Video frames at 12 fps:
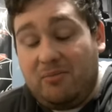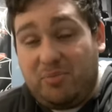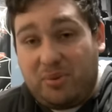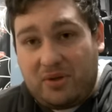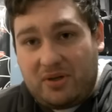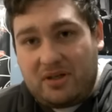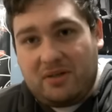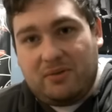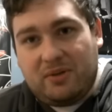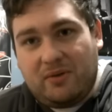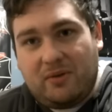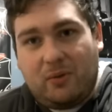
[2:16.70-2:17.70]
but it
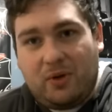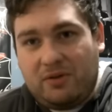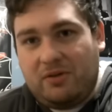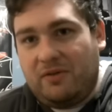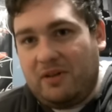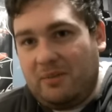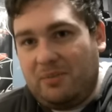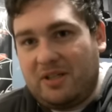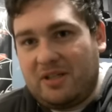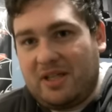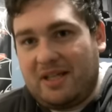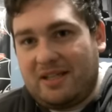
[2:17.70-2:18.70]
was over 150
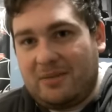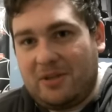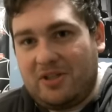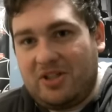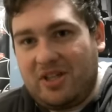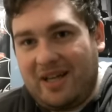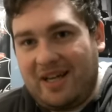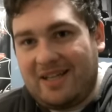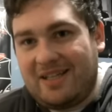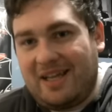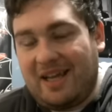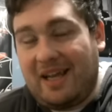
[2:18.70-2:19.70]
bucks last time I
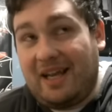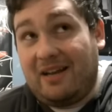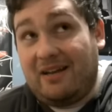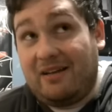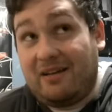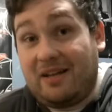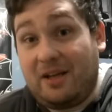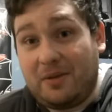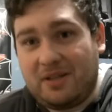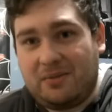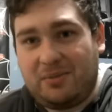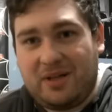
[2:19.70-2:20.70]
checked, and on
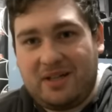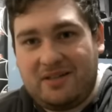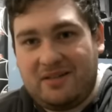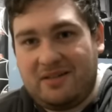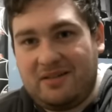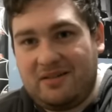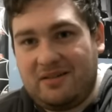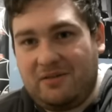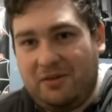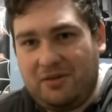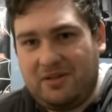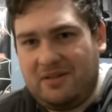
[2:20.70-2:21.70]
Amazon prices
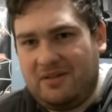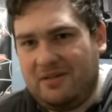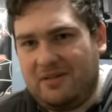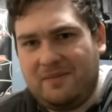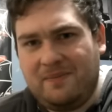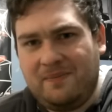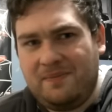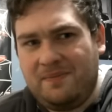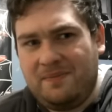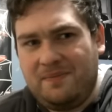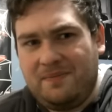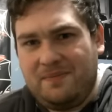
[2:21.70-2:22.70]
versus,
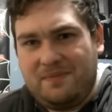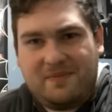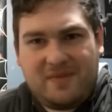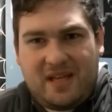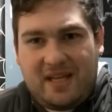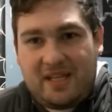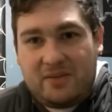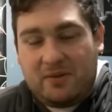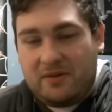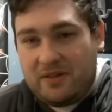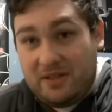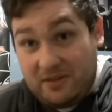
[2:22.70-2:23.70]
I guess
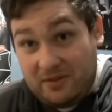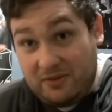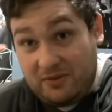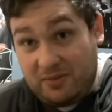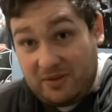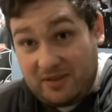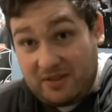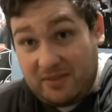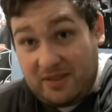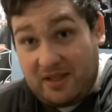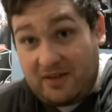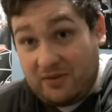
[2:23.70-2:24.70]
whatever season two's bell's gonna
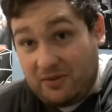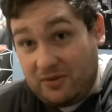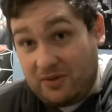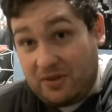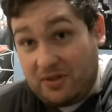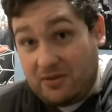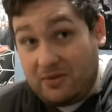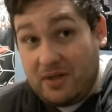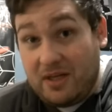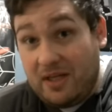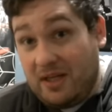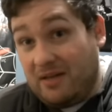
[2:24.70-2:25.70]
be after the show,
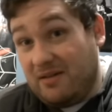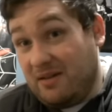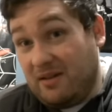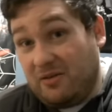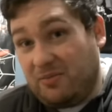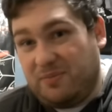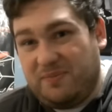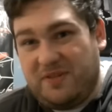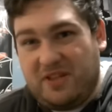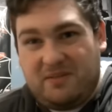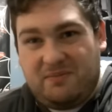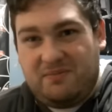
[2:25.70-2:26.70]
it'll
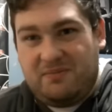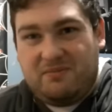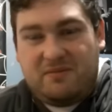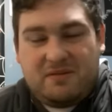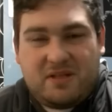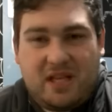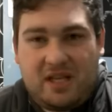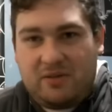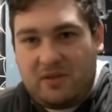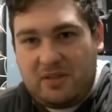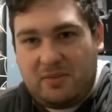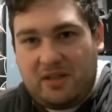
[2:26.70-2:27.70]
just take the
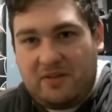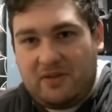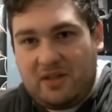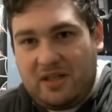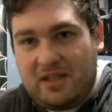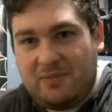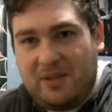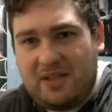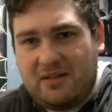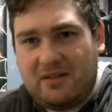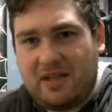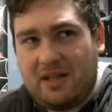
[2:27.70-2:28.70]
rest of my life trying to get. It's
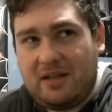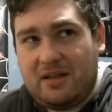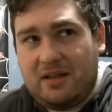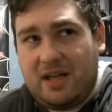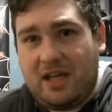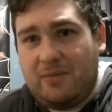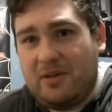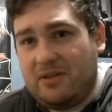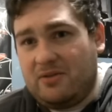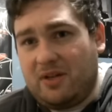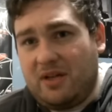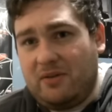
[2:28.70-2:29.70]
basically like uh, KMS
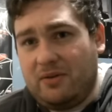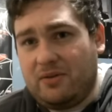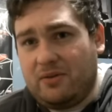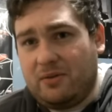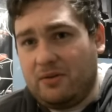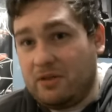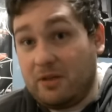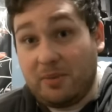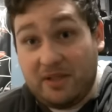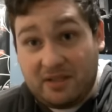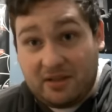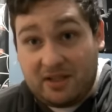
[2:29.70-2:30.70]
drivers or
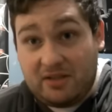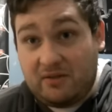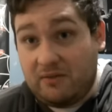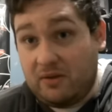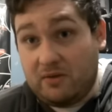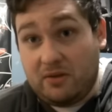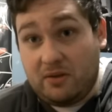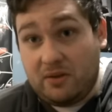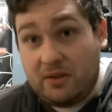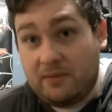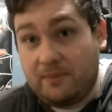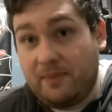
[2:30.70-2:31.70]
complete selections for those who don't
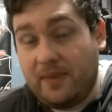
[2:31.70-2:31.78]
know.